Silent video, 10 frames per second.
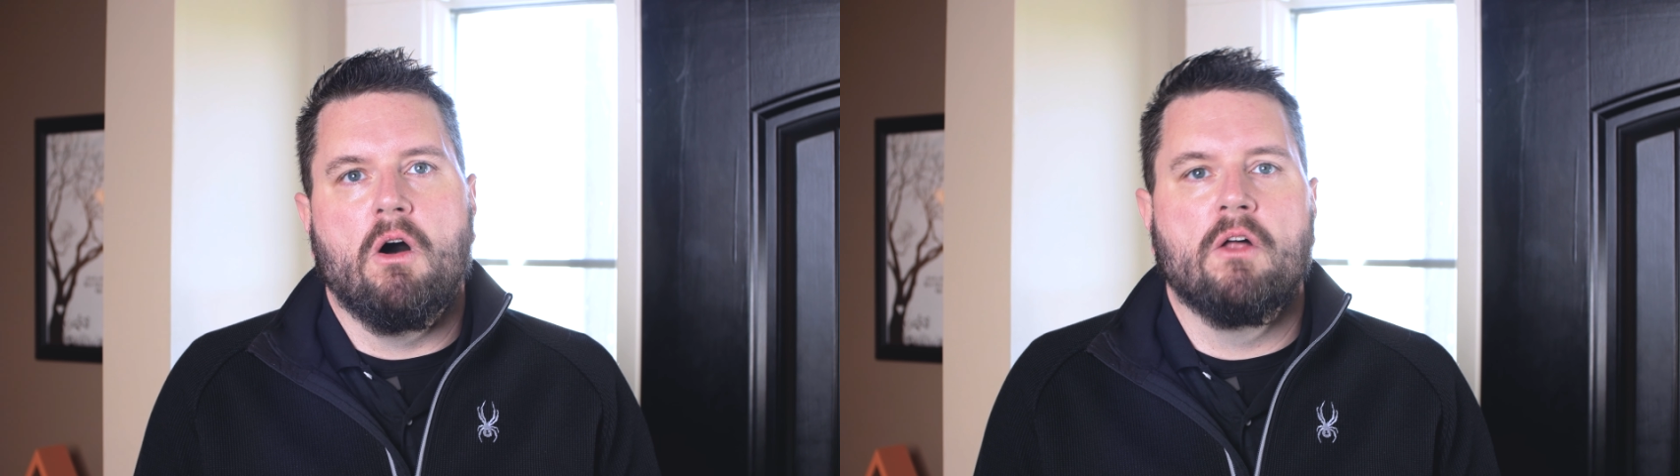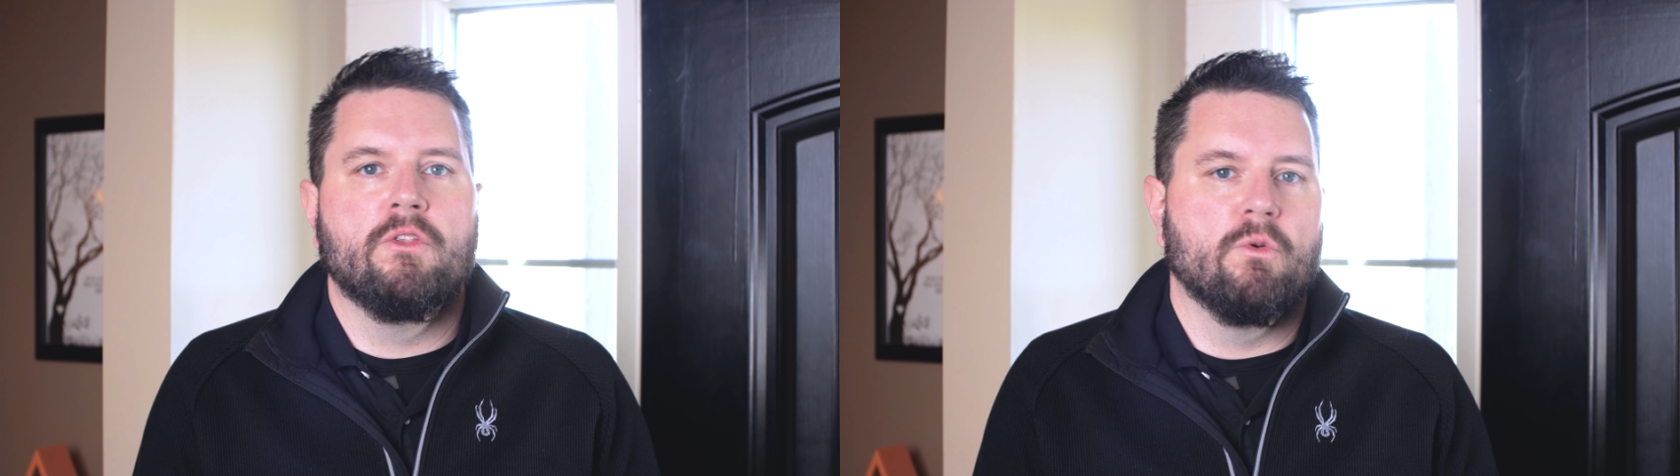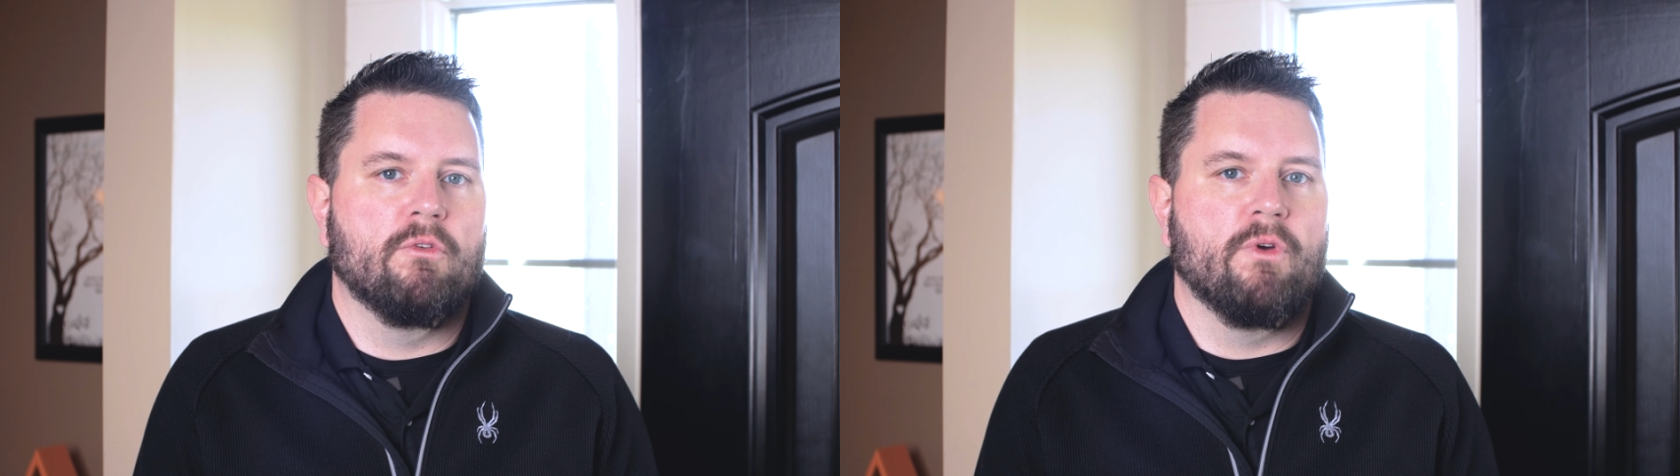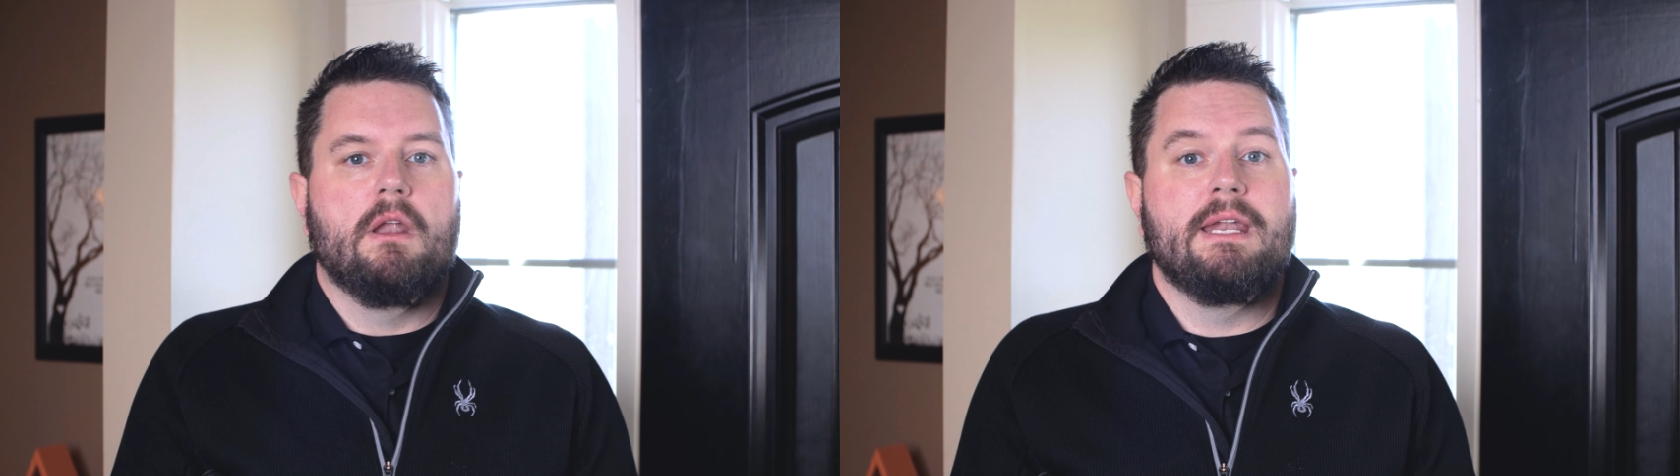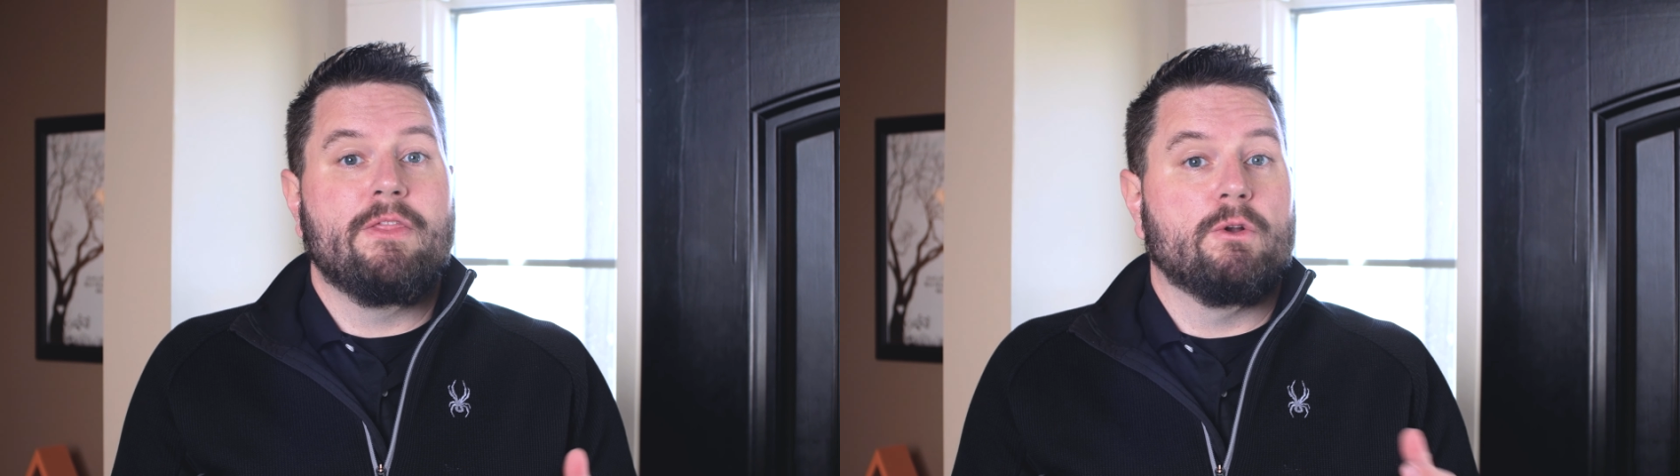on the door frame.
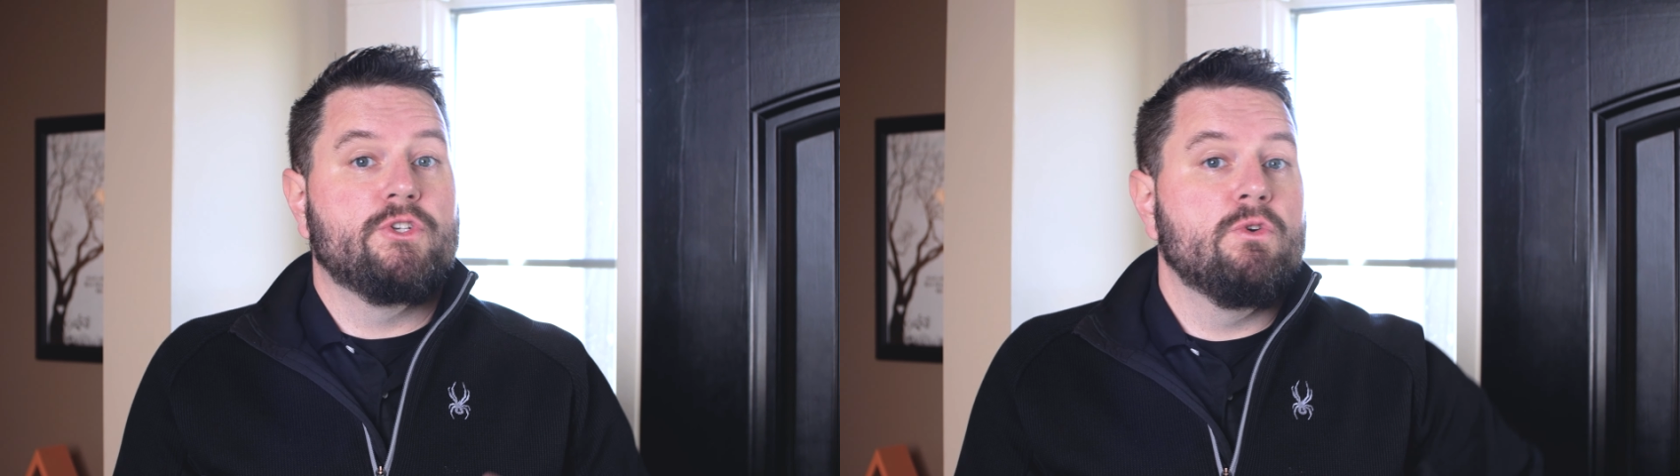Now there are two